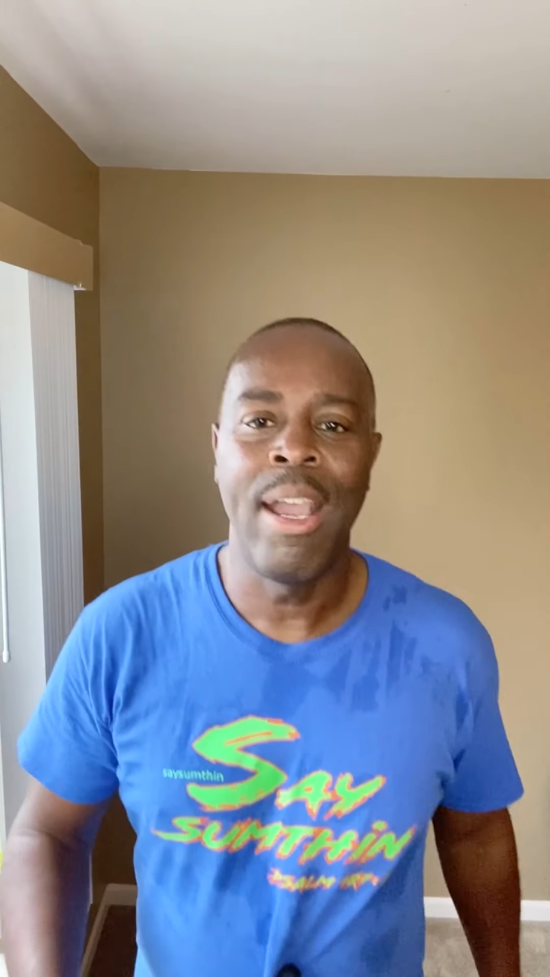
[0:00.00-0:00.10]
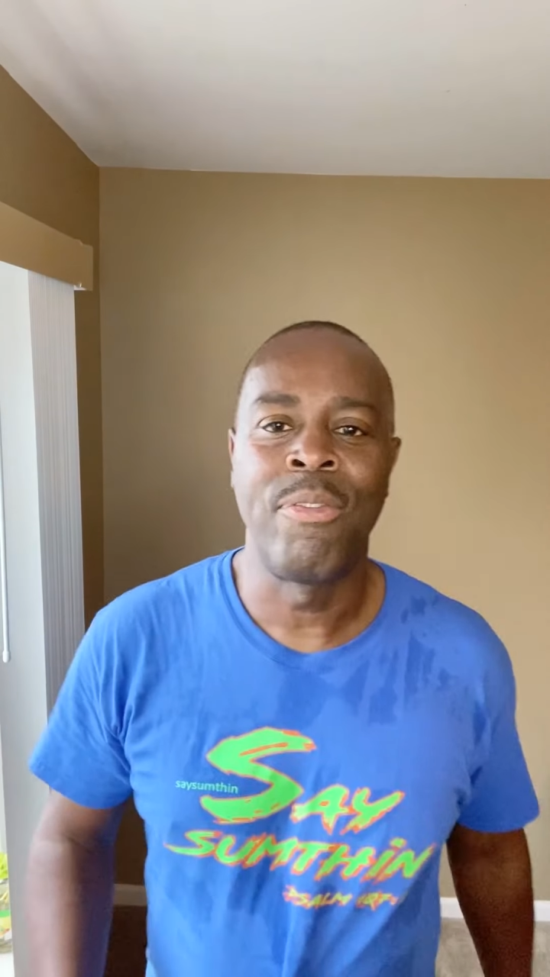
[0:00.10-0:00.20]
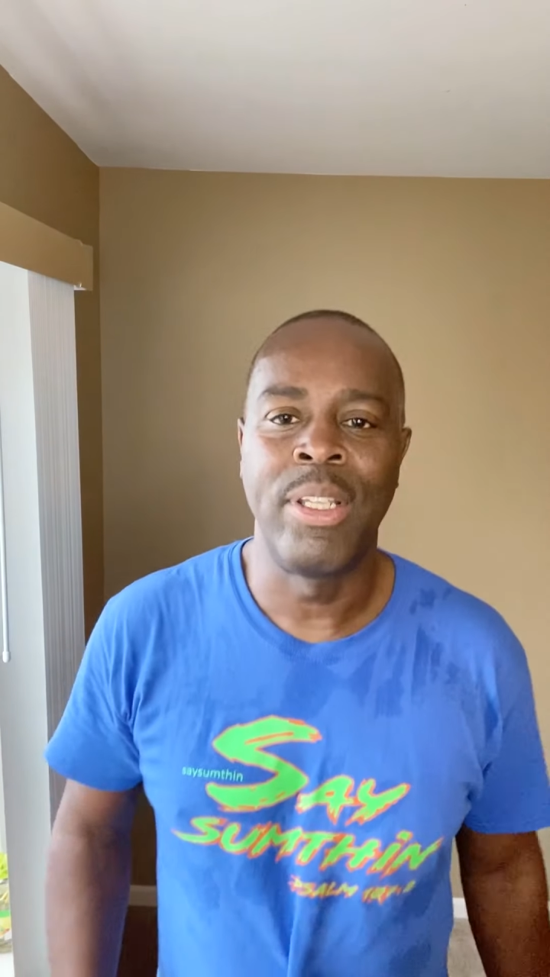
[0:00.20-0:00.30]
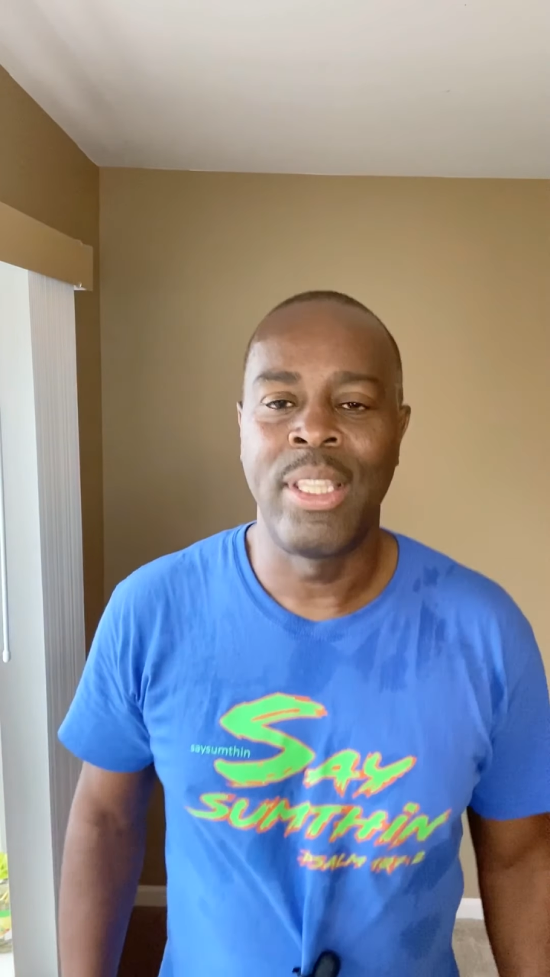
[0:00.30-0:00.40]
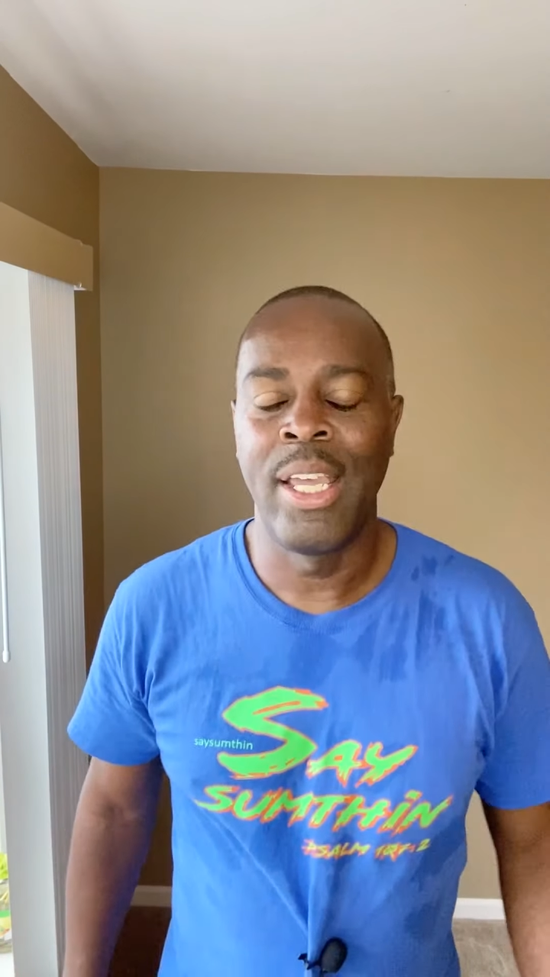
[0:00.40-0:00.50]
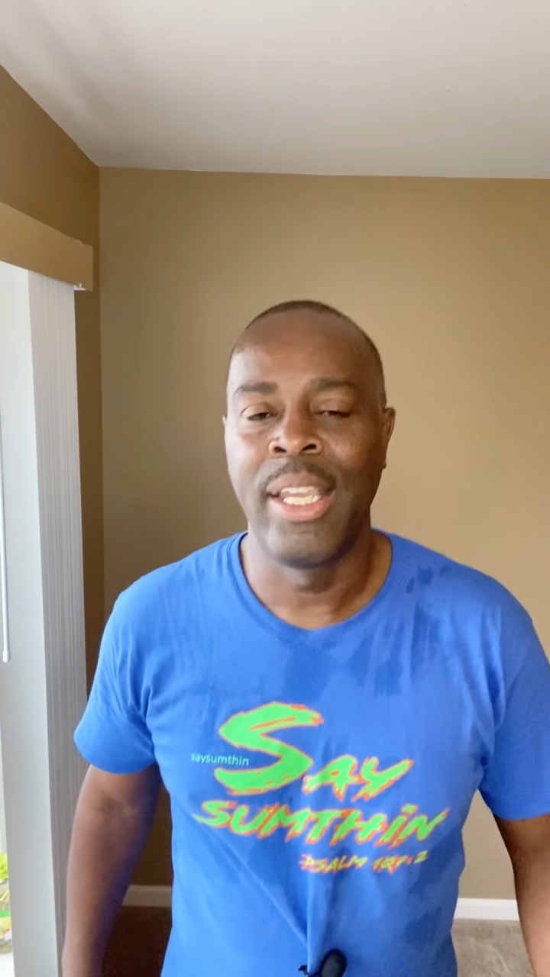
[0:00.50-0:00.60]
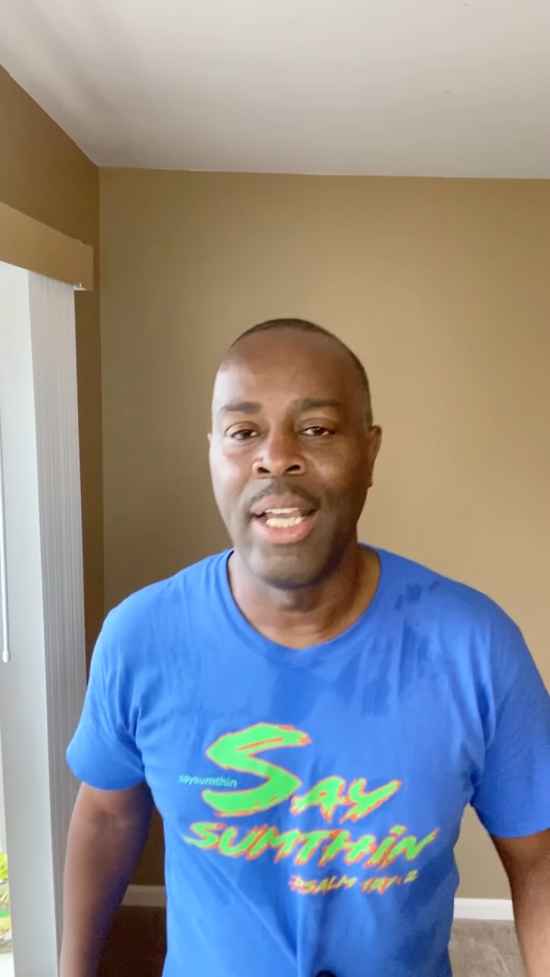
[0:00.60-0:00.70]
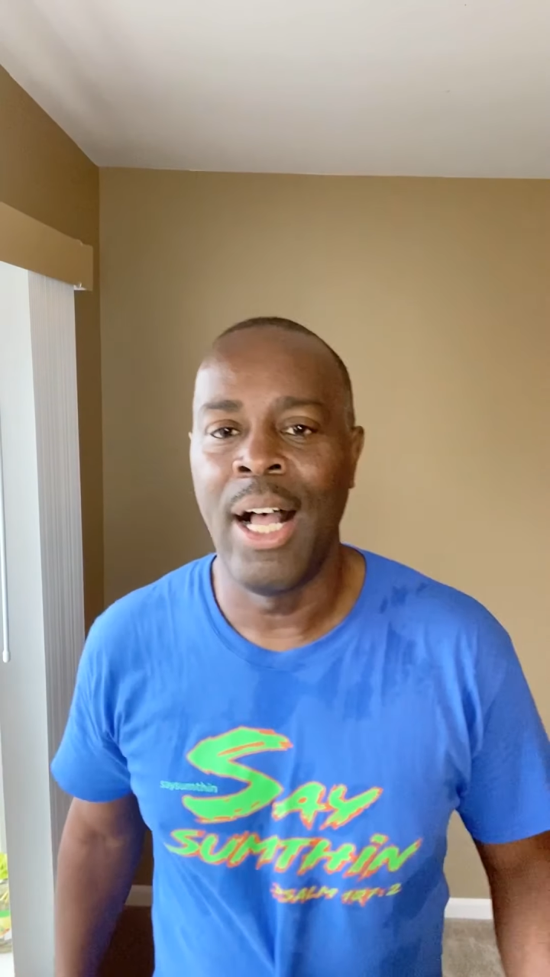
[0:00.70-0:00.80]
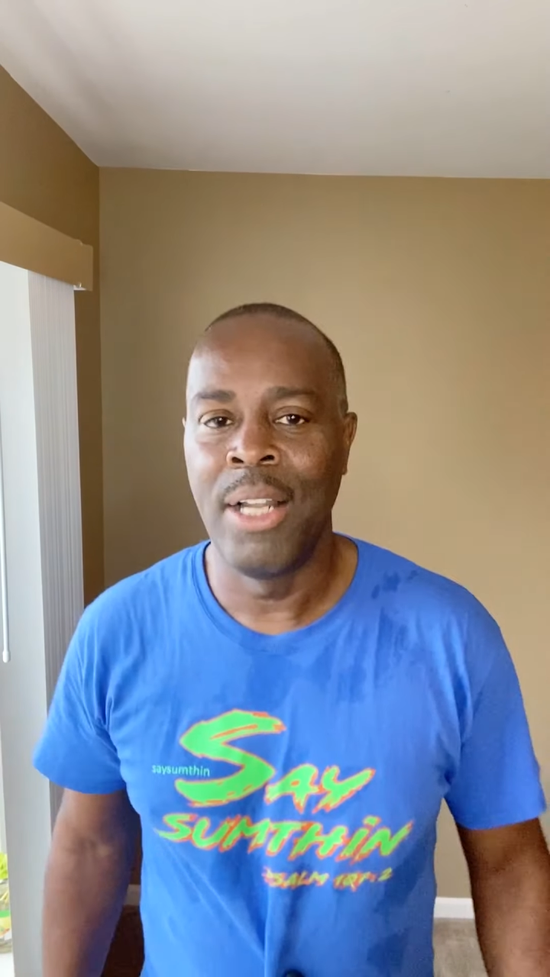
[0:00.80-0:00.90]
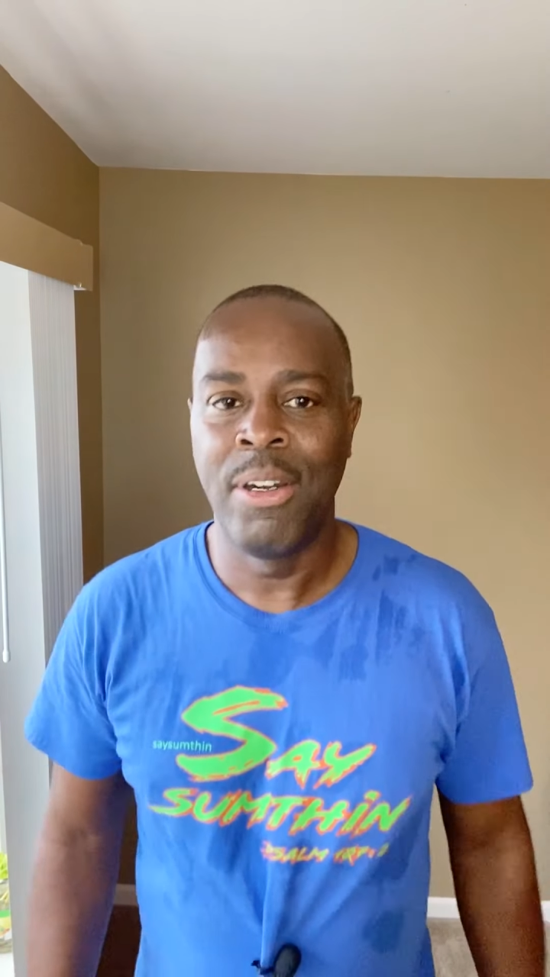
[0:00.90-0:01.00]
everything
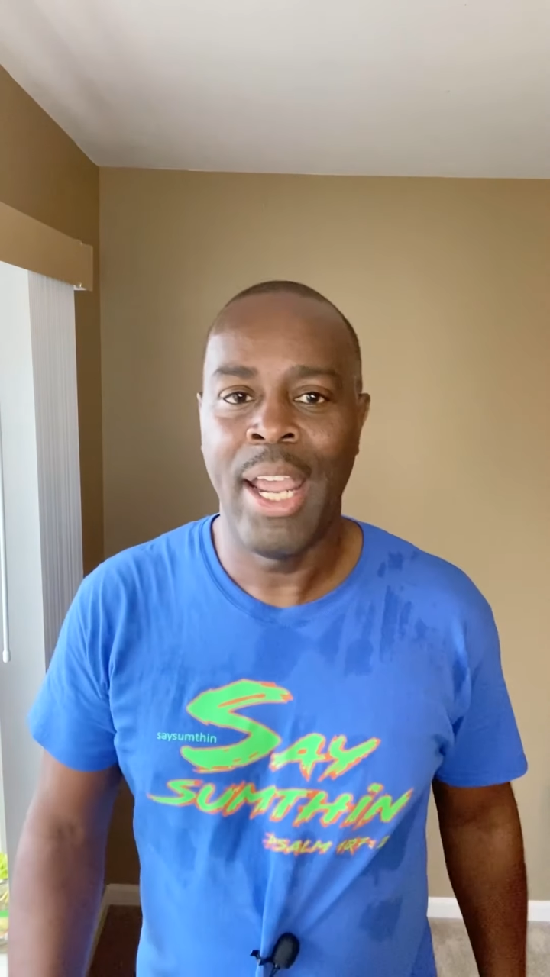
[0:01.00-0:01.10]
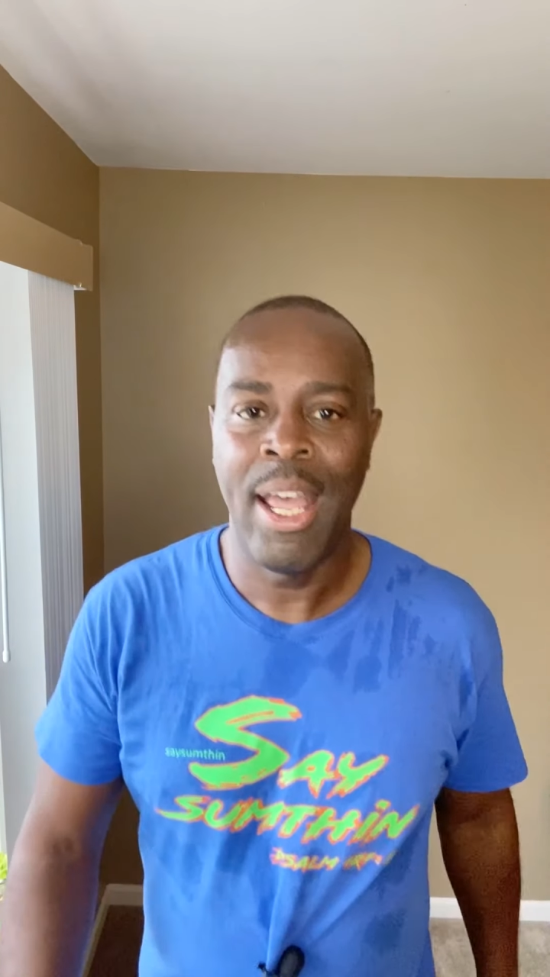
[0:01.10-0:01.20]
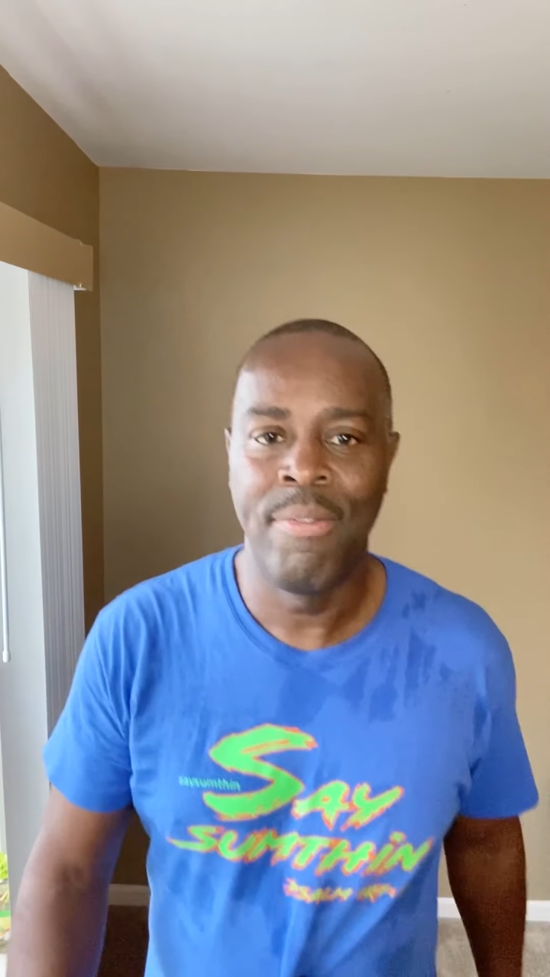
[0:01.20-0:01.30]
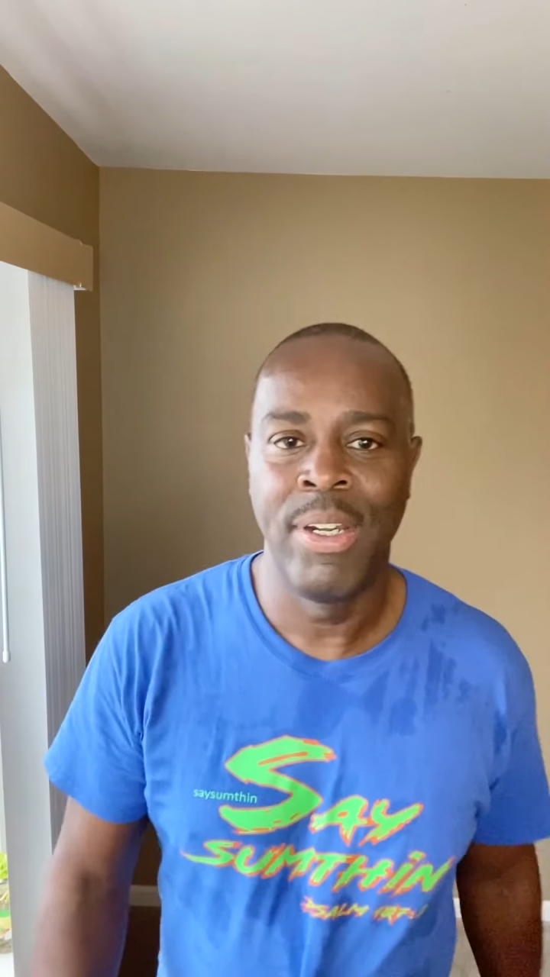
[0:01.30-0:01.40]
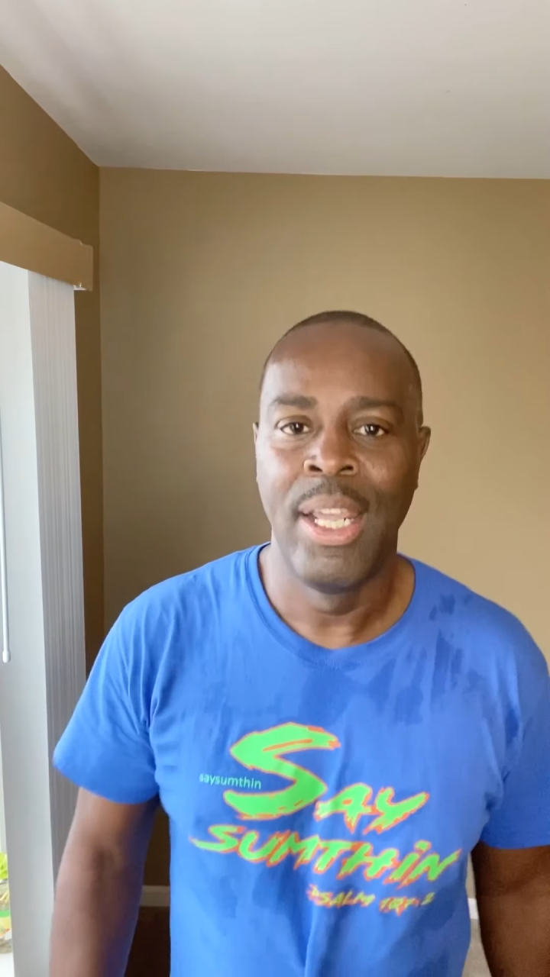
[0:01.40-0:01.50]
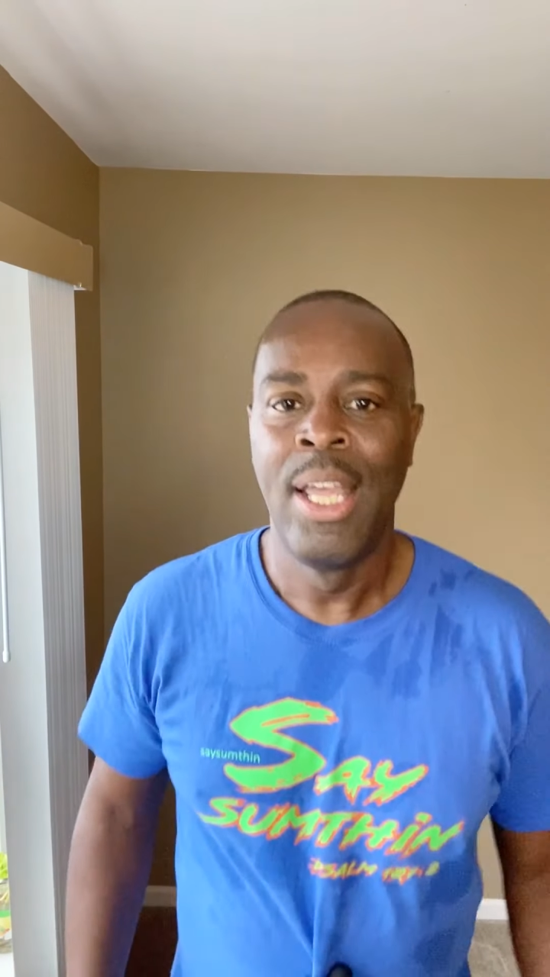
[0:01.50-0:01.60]
under heaven.